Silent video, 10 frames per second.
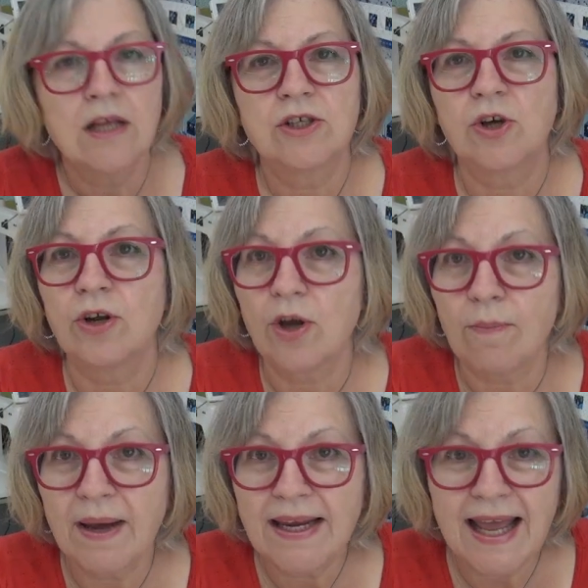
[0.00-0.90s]
Starting on
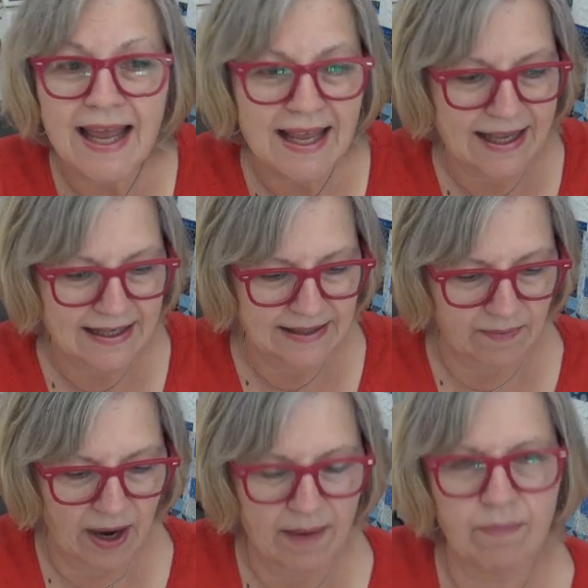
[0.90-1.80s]
Monday is
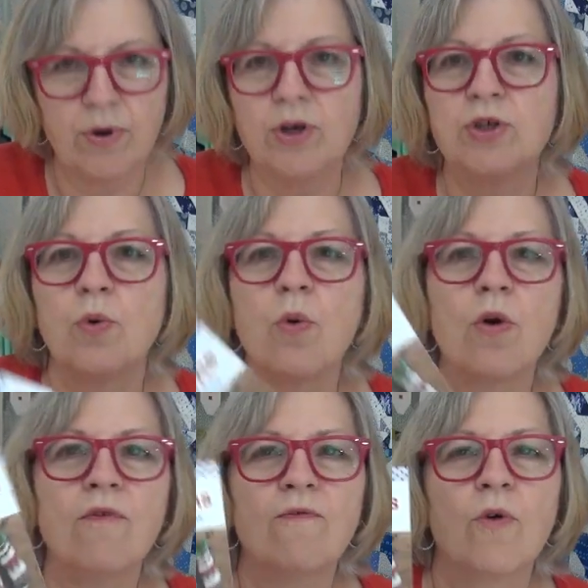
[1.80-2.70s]
my book
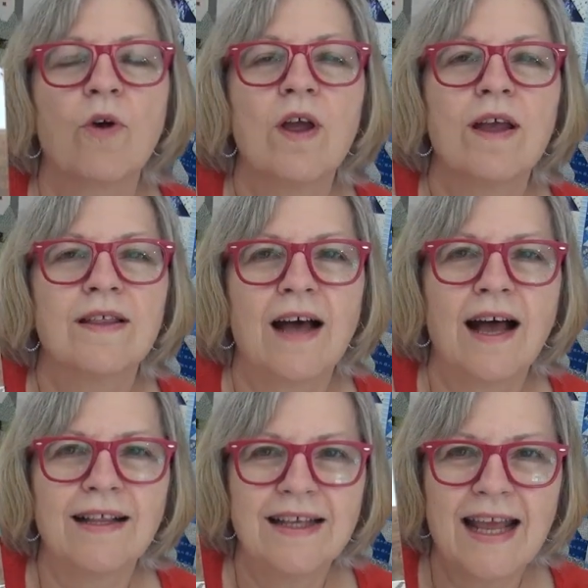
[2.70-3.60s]
tour for the
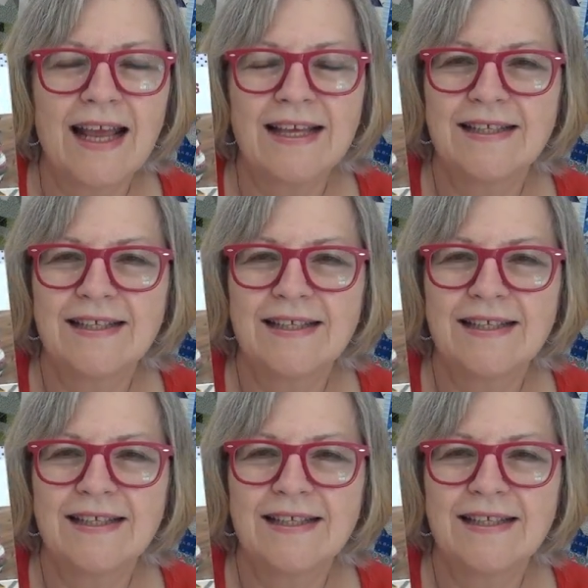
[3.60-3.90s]
holiday